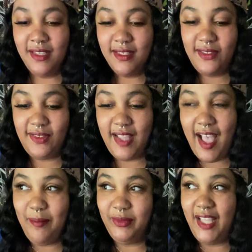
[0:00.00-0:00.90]

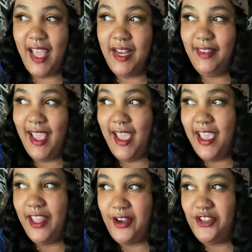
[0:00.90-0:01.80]
Stop letting that
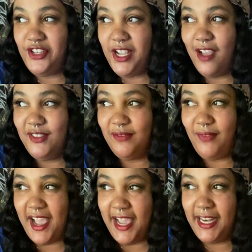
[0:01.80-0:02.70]
energy of
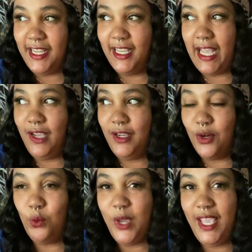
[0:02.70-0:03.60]
divide and
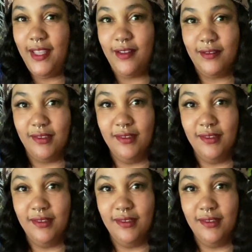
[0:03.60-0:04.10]
conquer win.